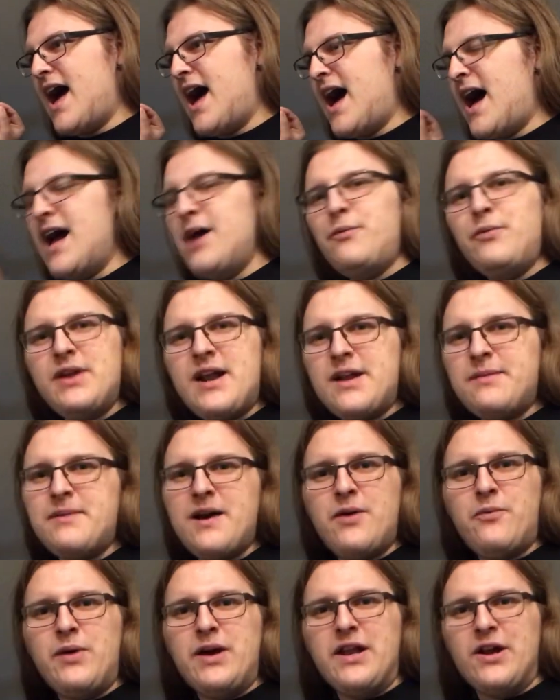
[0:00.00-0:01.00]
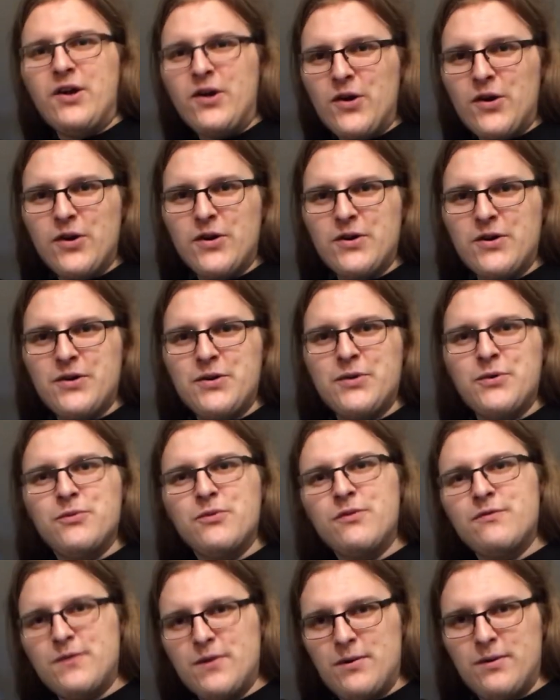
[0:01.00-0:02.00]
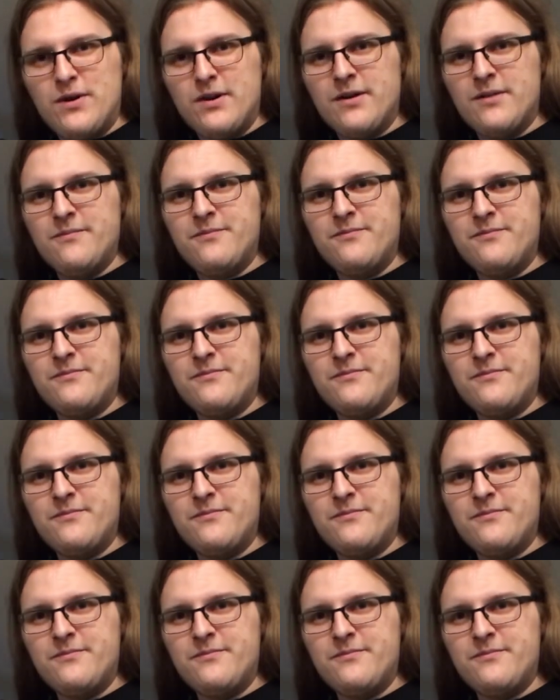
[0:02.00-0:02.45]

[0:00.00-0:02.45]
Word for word: I went out of my way to earn Revoker.